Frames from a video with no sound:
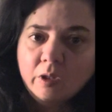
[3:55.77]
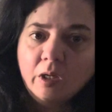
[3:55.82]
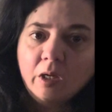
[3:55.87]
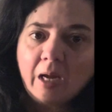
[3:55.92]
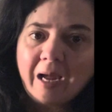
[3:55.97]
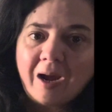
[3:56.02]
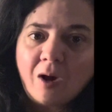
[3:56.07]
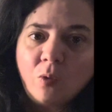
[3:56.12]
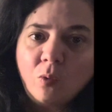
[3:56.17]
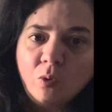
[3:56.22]

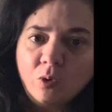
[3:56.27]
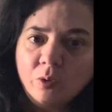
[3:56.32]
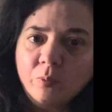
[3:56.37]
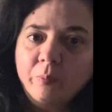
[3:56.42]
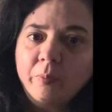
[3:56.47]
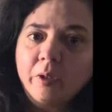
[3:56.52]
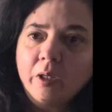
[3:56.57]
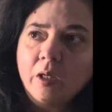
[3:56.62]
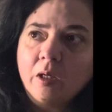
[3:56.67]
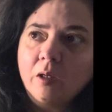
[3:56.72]
Our
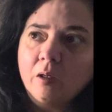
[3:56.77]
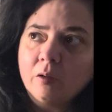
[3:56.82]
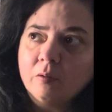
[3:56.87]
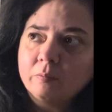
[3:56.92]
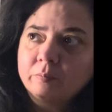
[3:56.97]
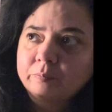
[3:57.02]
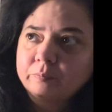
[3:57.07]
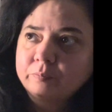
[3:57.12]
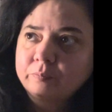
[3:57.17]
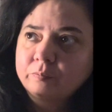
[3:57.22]
being
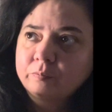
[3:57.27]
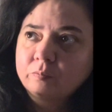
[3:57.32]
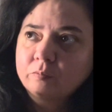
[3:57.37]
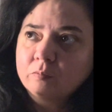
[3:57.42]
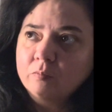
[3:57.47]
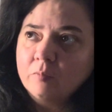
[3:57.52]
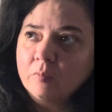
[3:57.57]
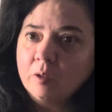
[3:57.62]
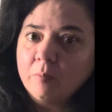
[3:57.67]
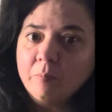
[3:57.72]

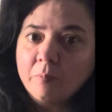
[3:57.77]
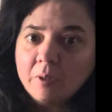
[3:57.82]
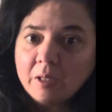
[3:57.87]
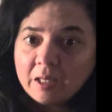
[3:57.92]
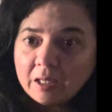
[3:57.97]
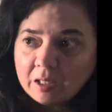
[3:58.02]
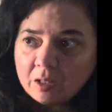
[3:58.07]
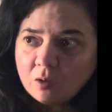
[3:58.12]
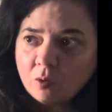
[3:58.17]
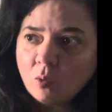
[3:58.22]

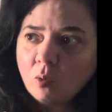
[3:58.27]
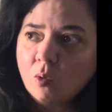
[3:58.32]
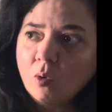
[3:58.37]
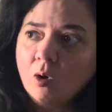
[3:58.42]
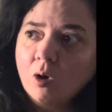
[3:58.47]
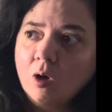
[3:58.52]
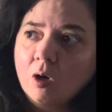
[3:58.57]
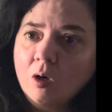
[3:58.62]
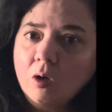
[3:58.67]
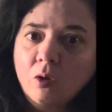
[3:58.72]
me
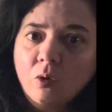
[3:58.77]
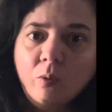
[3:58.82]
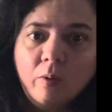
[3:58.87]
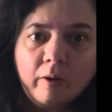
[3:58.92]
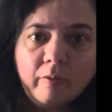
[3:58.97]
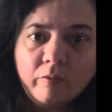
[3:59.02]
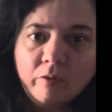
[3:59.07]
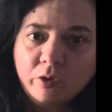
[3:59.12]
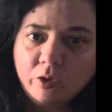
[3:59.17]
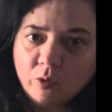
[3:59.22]
or
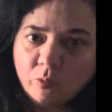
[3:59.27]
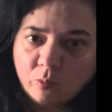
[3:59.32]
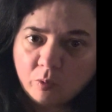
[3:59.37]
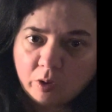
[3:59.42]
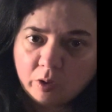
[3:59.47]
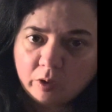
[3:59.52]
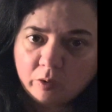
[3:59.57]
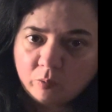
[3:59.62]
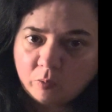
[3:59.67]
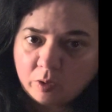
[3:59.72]
whoever you're
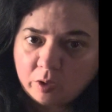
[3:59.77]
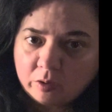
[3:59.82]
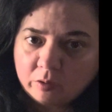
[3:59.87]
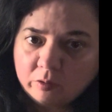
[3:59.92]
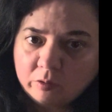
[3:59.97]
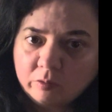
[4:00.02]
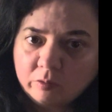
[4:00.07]
working with.